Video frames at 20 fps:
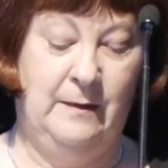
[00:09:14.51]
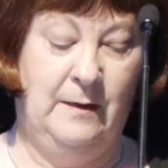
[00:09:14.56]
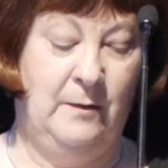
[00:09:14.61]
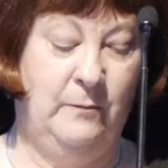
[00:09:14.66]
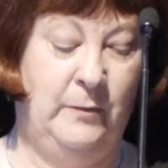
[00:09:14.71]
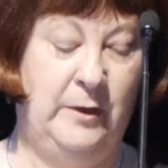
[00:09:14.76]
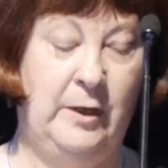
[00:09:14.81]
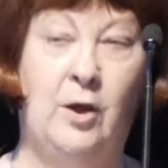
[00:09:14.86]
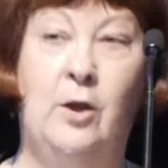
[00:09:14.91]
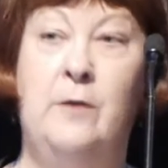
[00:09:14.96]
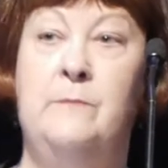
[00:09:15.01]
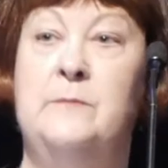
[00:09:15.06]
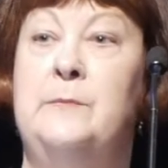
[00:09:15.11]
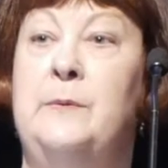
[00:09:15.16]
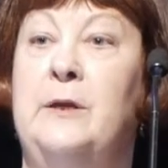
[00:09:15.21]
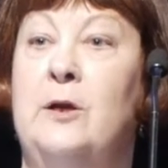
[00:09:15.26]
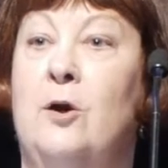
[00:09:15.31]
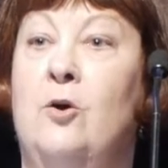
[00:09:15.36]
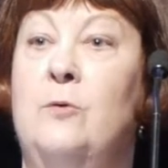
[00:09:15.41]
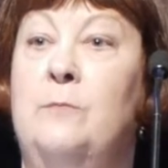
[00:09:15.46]
And we aim to
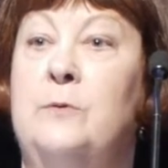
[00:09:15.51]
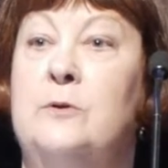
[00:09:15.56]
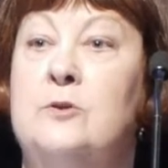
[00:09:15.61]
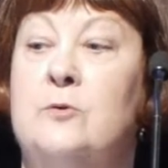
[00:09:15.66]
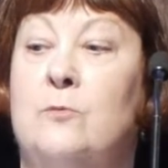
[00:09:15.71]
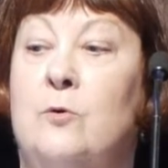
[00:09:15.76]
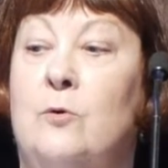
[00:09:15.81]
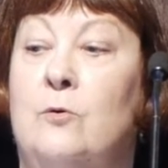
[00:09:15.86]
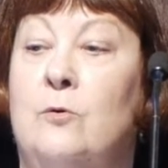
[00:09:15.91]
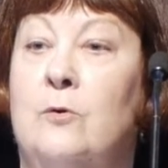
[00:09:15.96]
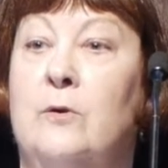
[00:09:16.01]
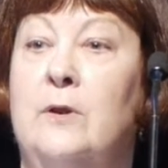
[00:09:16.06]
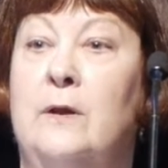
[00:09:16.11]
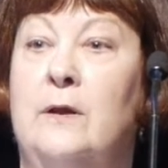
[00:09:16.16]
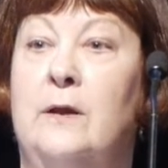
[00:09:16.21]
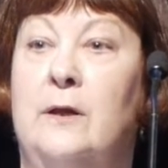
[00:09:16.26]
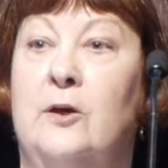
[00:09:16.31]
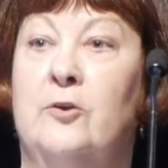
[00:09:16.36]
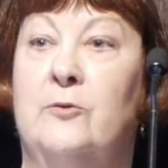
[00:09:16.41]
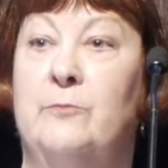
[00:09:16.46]
be open to all
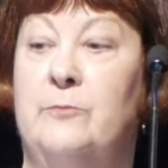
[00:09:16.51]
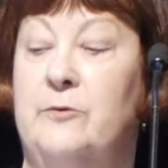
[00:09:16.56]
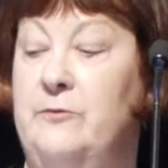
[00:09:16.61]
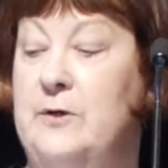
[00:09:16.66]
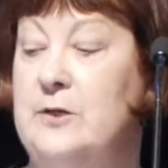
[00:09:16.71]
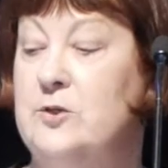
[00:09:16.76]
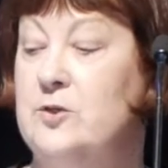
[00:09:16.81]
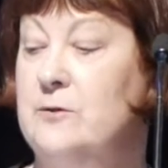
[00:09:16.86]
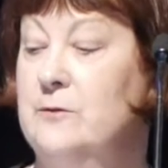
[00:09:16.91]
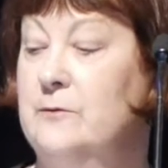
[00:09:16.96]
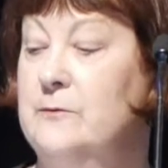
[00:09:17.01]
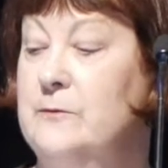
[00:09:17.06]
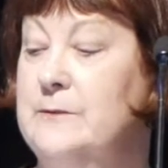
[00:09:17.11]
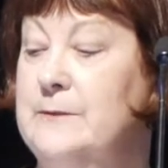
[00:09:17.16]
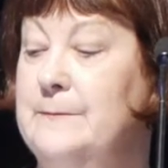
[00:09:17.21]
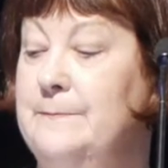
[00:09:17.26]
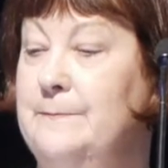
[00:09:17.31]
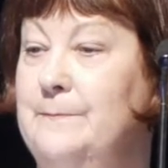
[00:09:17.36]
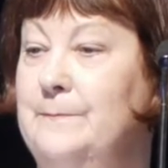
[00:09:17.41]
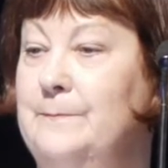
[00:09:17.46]
health
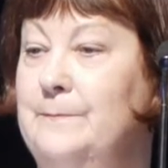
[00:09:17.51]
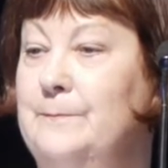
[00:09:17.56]
professionals.